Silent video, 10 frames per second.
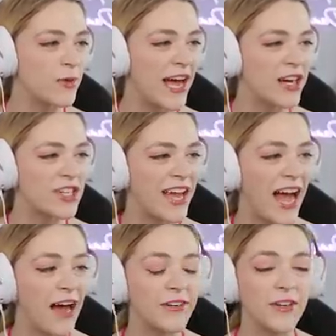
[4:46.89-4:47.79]
we actually
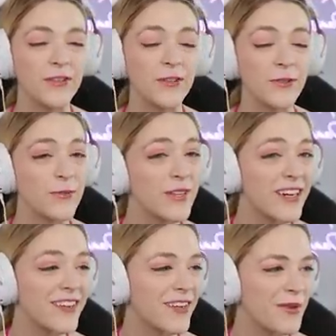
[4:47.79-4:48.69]
have another
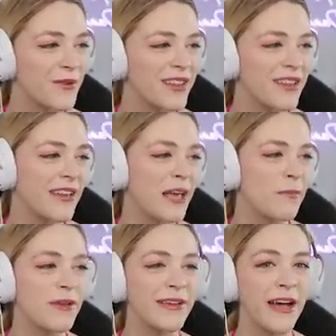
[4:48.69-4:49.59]
career that we would
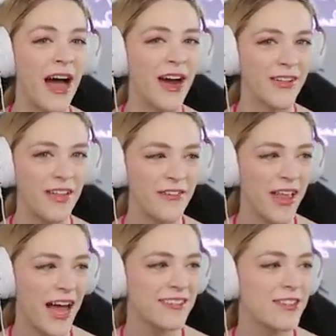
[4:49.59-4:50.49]
like be a higher
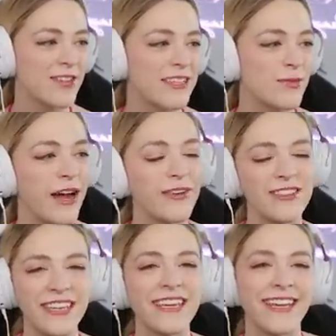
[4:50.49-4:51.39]
level at. So that's why I was
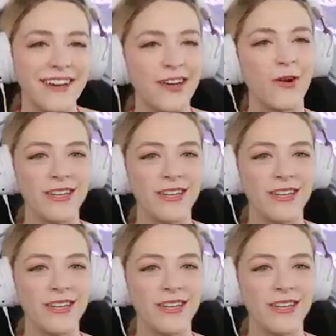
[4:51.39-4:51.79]
thinking he'd go